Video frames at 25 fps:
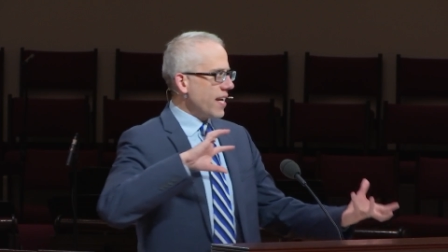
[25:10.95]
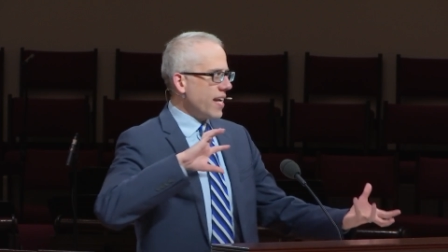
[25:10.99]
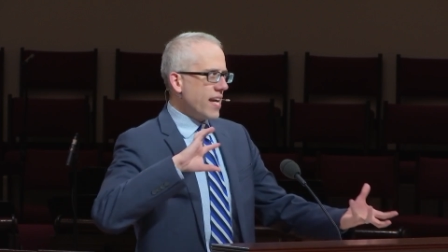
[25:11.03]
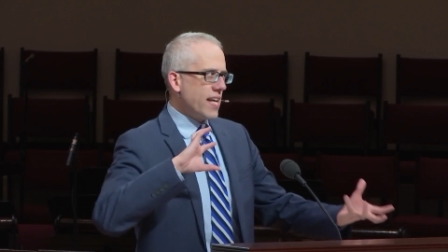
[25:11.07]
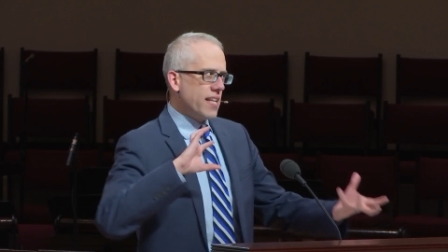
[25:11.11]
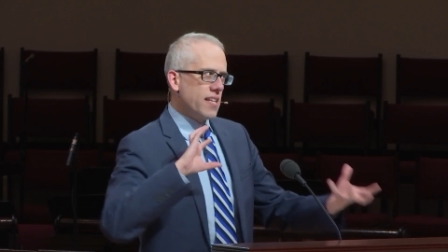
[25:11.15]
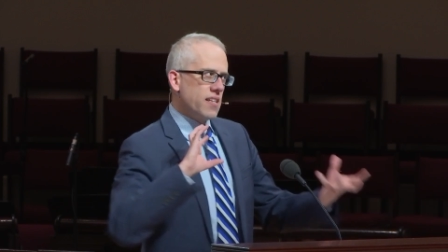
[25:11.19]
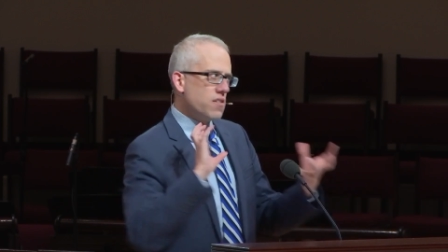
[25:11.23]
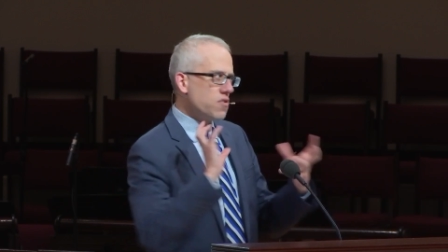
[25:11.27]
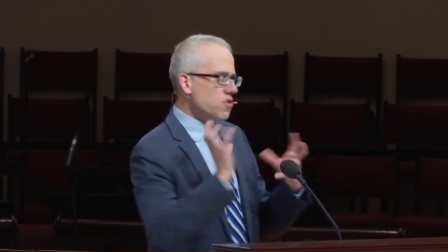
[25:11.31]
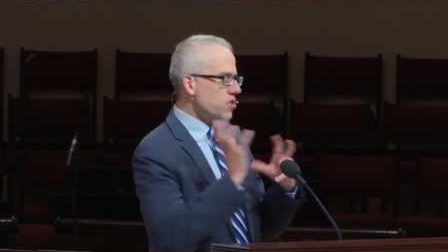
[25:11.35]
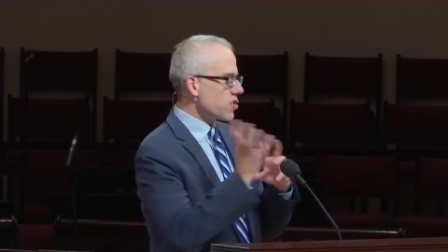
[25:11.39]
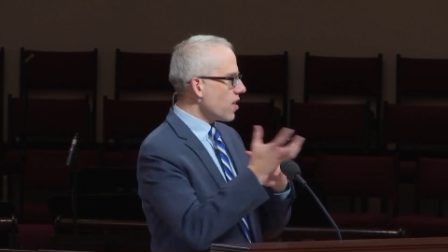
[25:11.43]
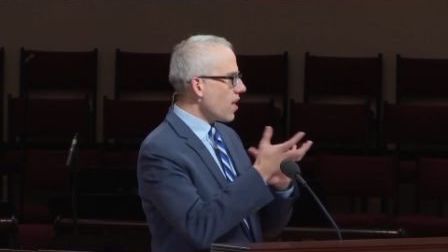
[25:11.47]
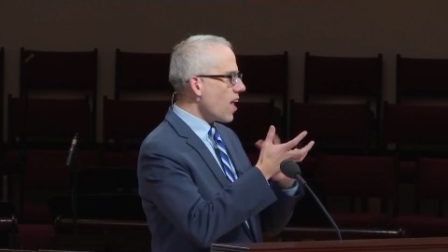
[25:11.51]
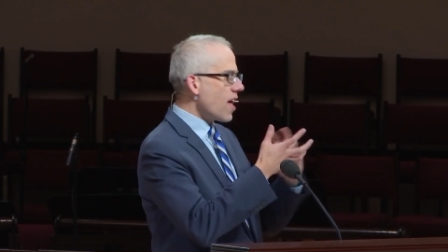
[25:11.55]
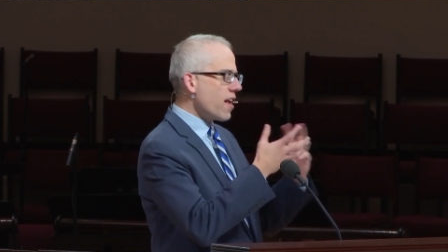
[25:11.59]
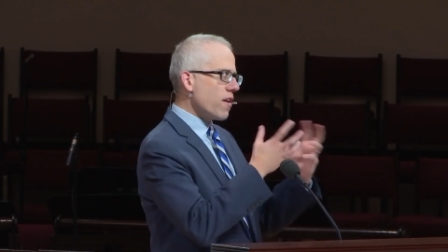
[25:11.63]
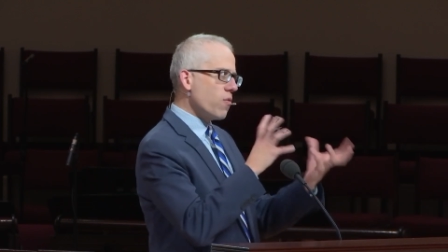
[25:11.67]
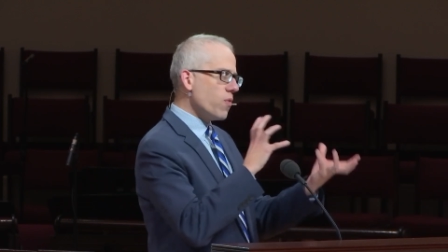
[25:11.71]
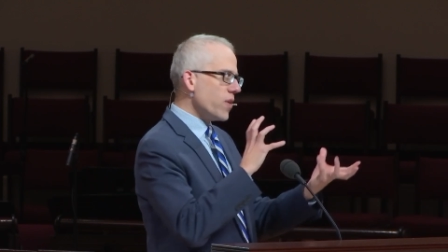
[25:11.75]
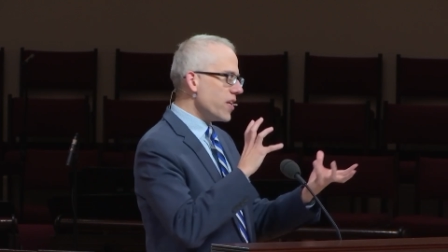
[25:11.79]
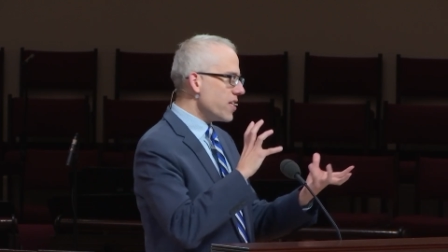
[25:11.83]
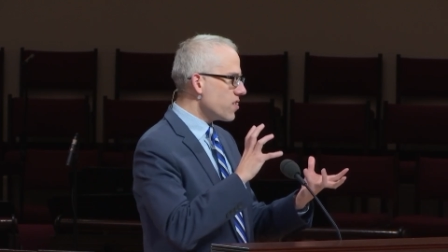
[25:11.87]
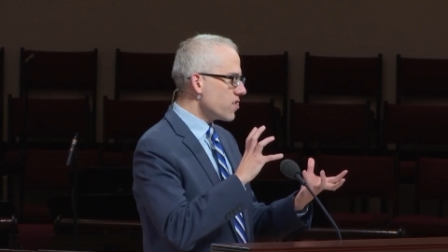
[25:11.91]
And there's a
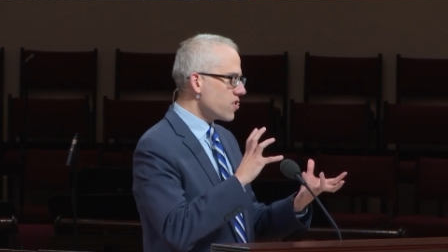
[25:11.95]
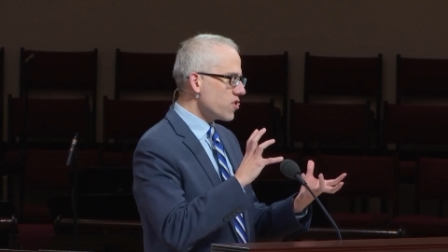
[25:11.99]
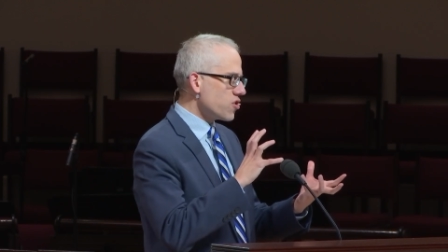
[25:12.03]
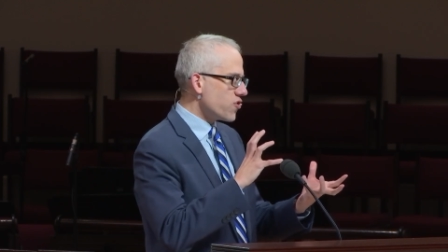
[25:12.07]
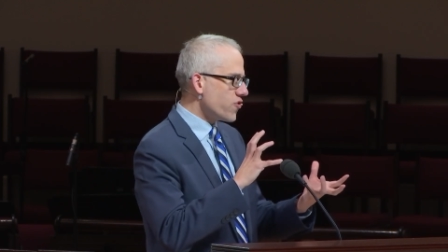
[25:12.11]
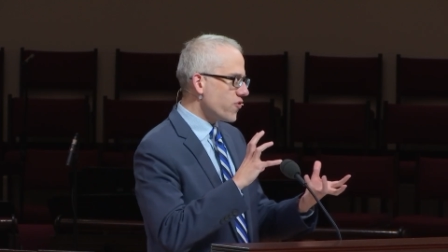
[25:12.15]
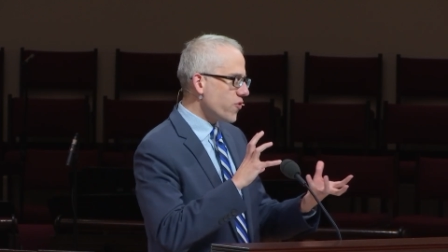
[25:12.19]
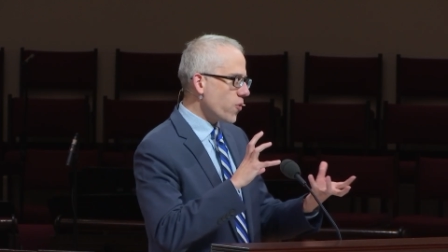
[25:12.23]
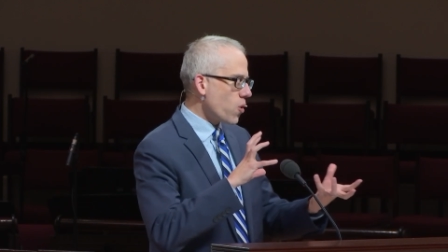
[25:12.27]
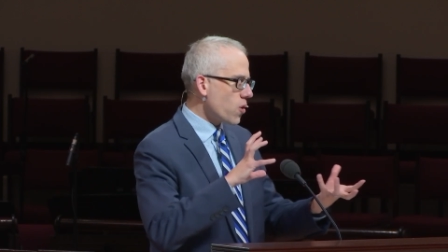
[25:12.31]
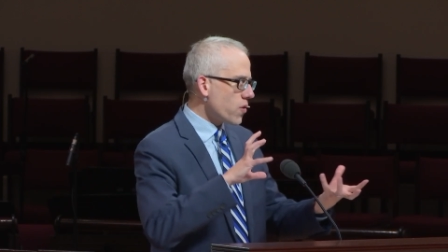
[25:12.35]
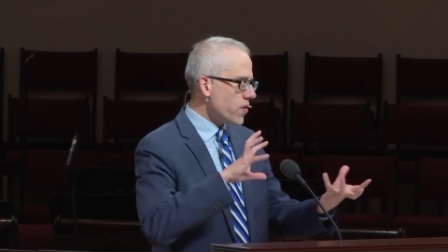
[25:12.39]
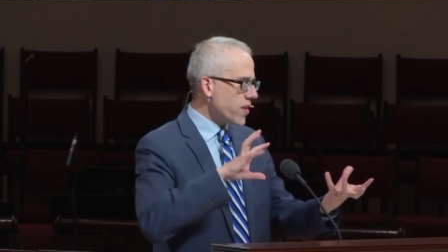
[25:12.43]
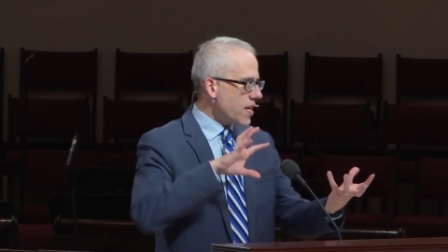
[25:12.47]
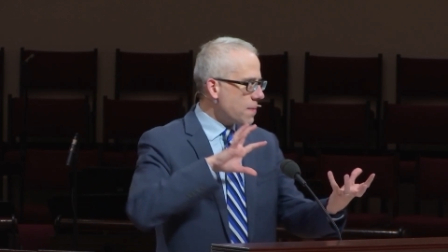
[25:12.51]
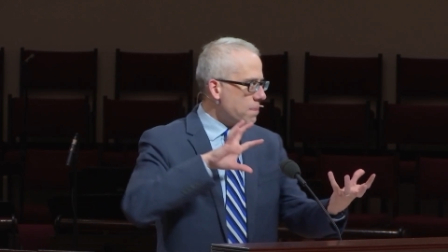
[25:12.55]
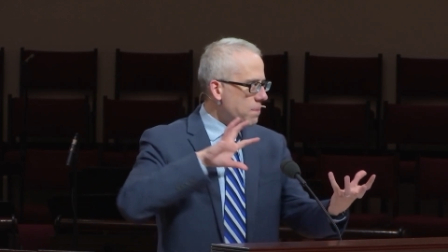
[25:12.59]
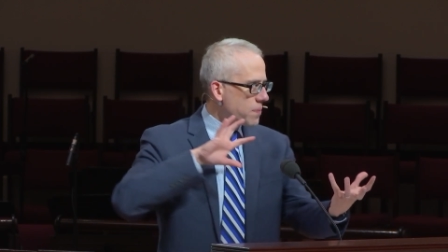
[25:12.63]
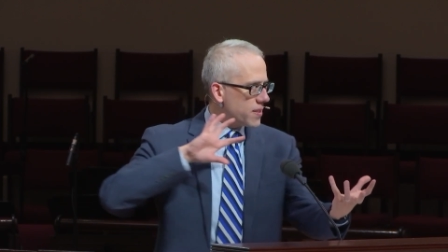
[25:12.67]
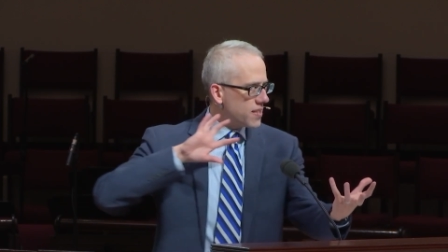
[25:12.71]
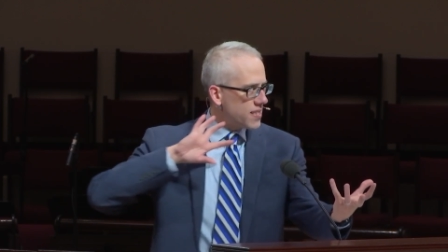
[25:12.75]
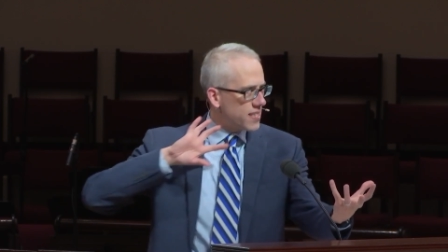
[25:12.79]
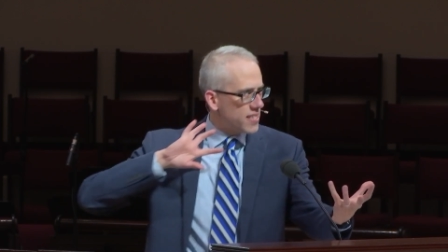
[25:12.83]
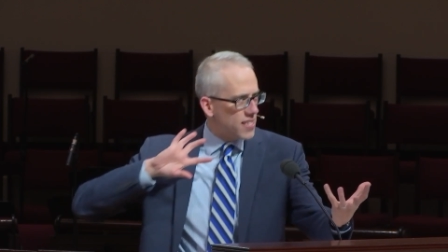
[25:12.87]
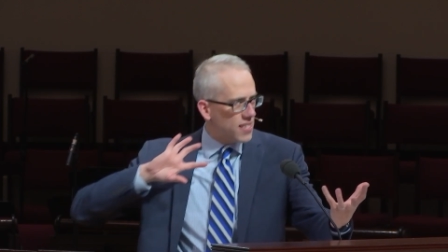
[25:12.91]
lot of reasons for that,
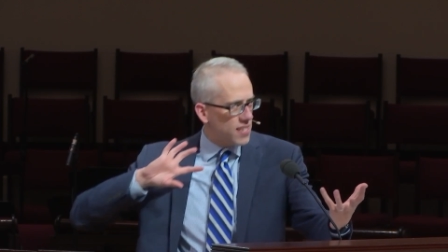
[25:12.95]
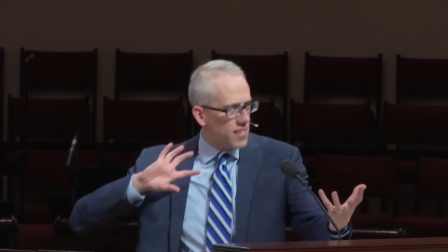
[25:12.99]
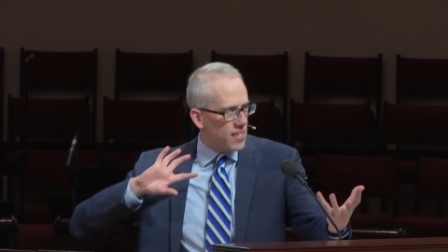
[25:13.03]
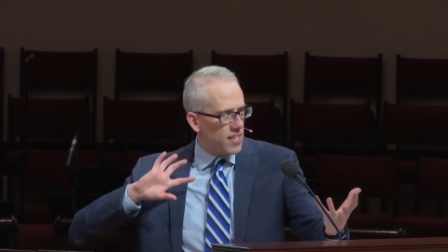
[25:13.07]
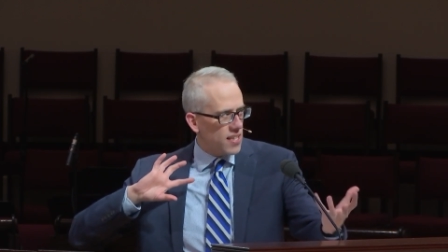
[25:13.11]
but you,